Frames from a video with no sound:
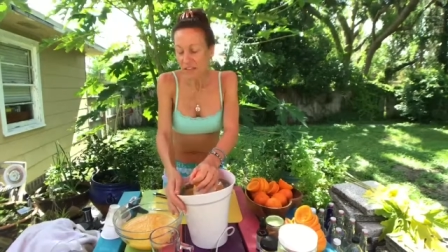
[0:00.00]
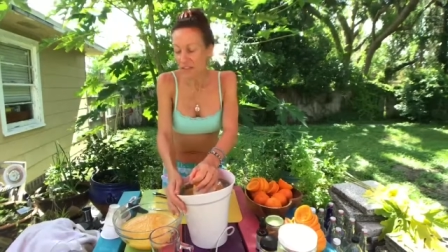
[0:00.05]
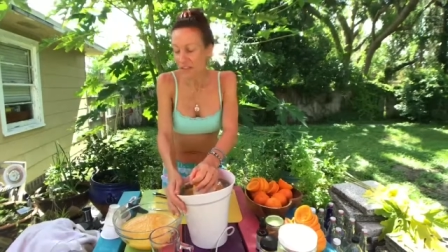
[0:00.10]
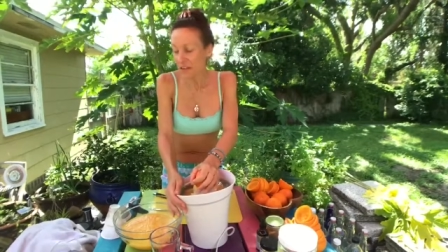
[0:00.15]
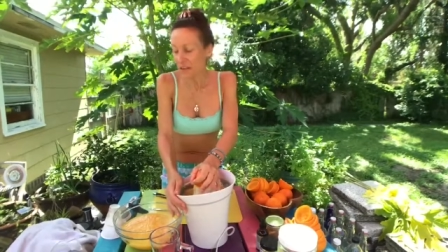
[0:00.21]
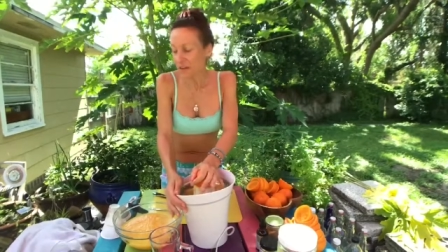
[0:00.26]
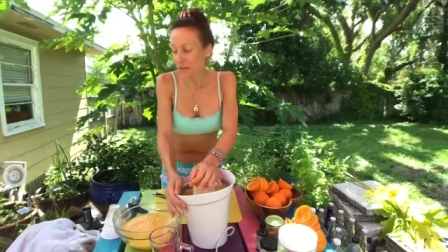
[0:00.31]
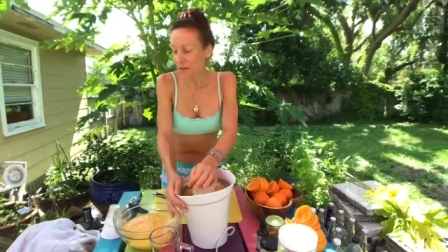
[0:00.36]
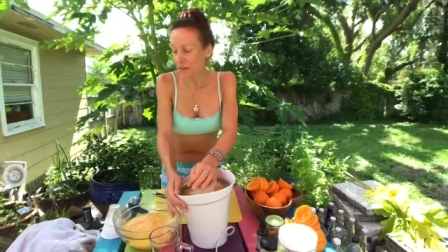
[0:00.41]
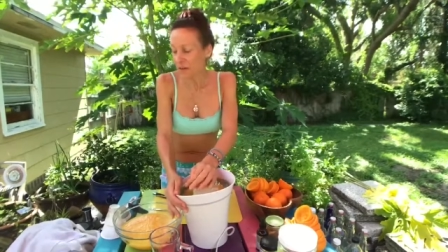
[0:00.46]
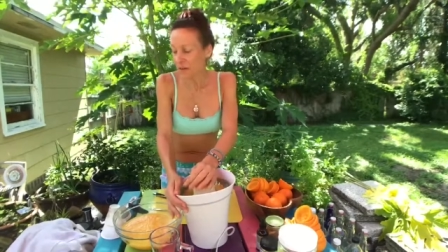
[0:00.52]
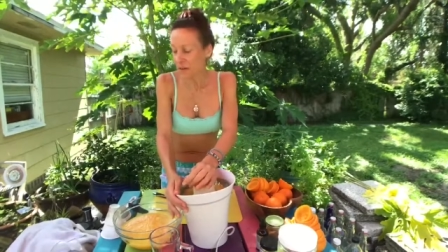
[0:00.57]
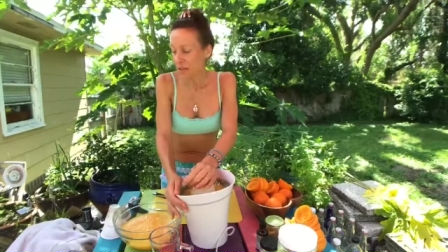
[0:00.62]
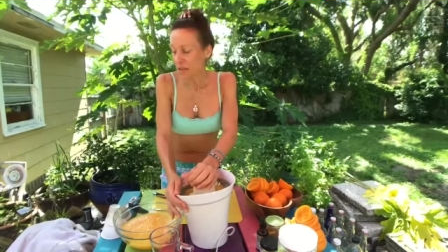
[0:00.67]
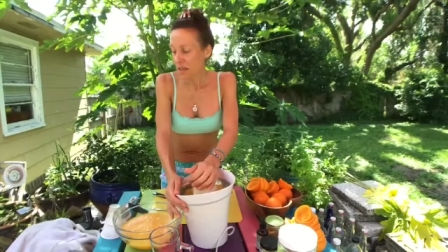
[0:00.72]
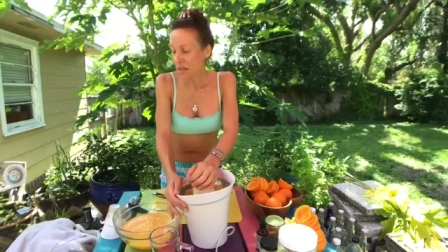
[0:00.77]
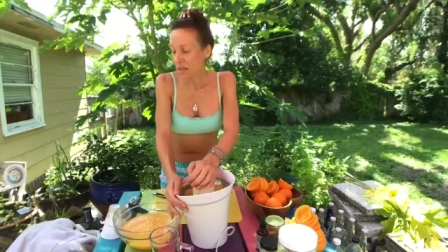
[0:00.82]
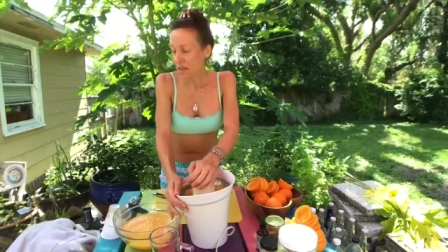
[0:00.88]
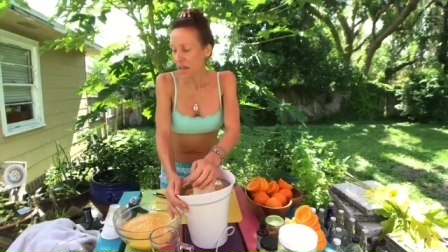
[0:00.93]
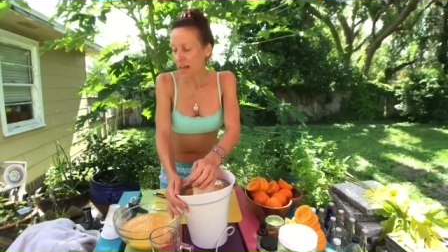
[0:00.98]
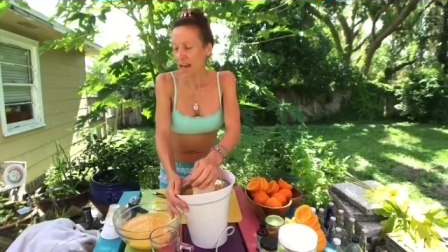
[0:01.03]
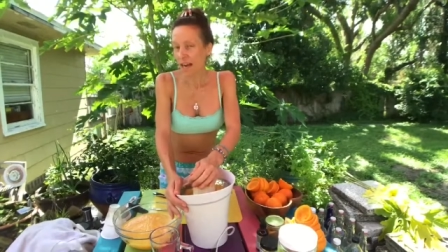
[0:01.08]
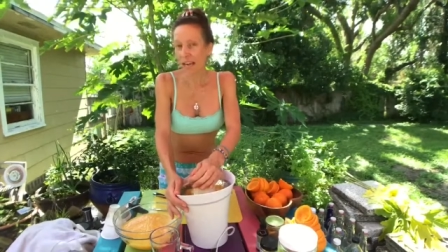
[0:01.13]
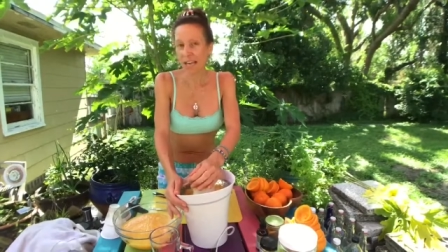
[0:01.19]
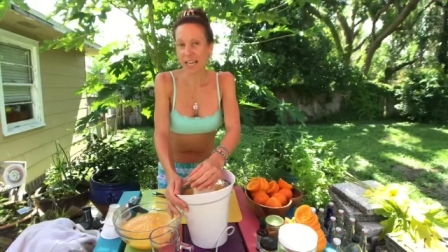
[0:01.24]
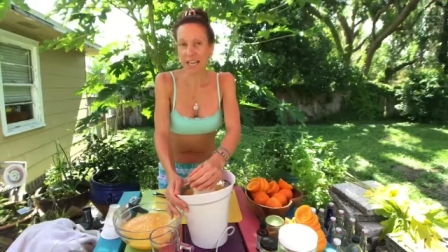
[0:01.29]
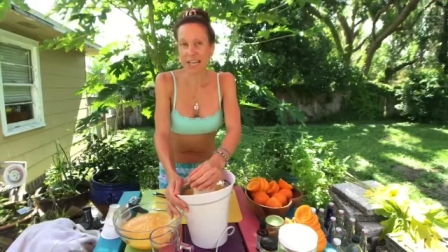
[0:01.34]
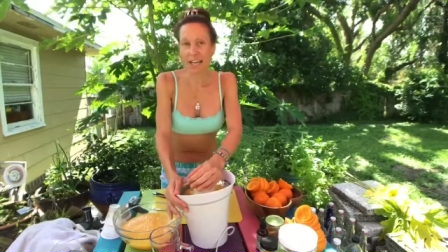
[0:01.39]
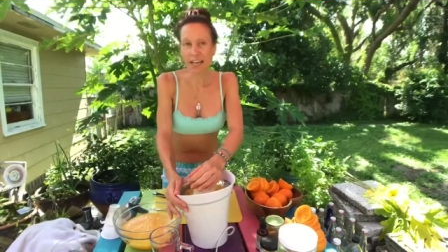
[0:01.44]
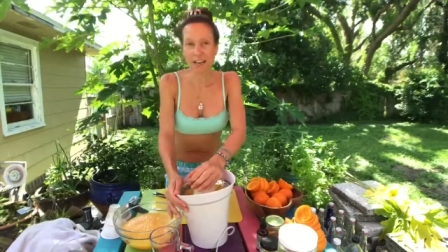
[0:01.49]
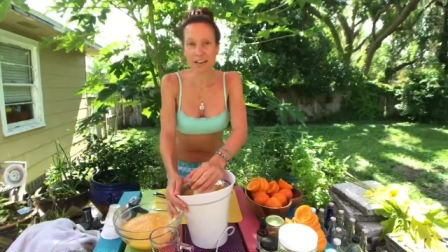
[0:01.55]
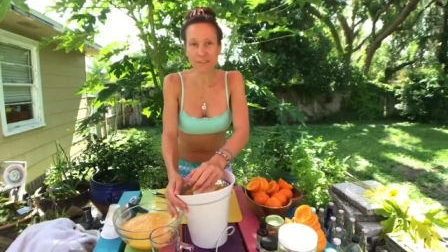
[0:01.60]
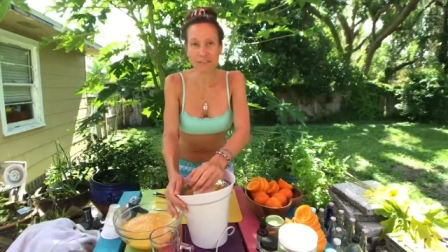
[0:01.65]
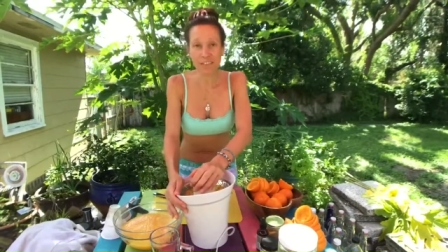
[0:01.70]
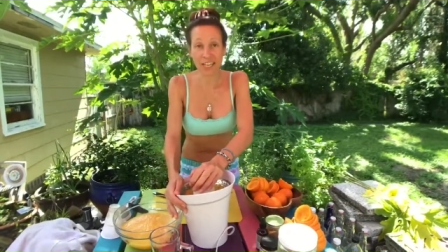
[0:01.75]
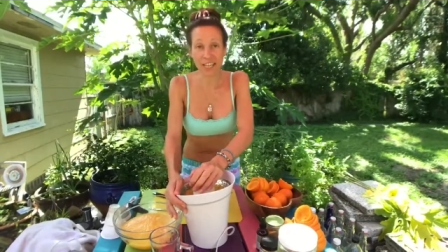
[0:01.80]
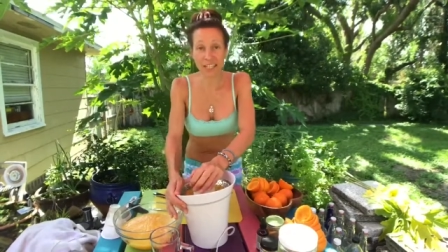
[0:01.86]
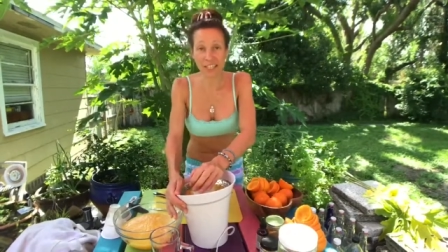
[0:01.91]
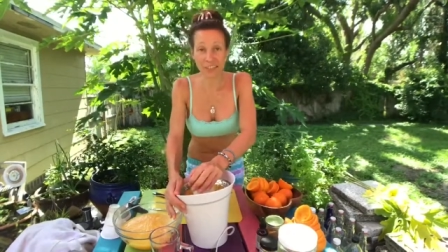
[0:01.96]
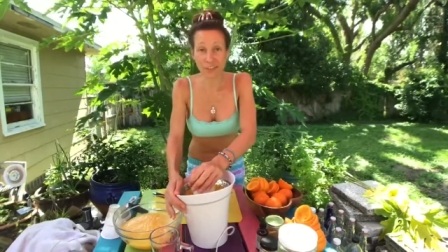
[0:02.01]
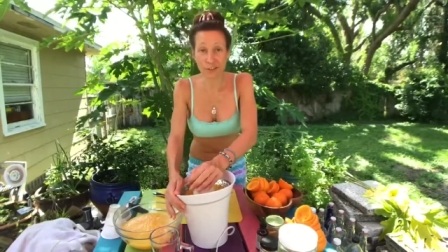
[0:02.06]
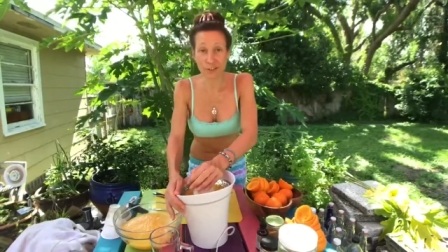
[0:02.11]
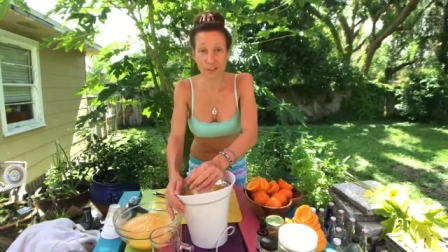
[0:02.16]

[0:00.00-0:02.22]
So I have taken